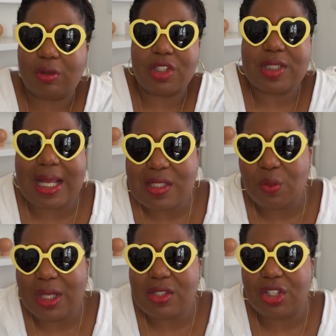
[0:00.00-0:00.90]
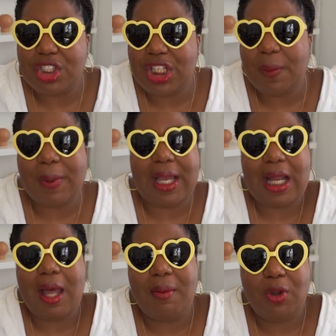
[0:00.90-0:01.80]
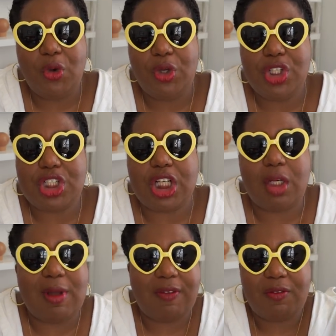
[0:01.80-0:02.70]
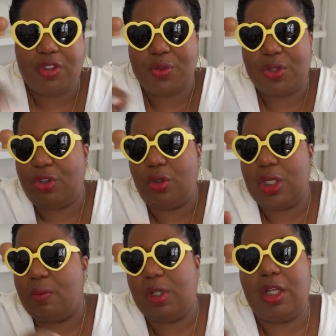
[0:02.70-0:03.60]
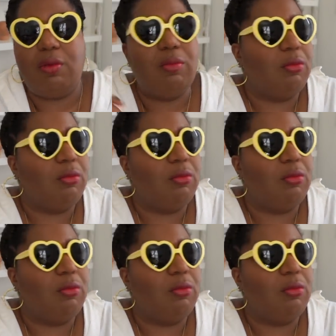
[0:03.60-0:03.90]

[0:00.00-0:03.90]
there's lots of ones on the cheap and I'm going to share my favorites with you down below.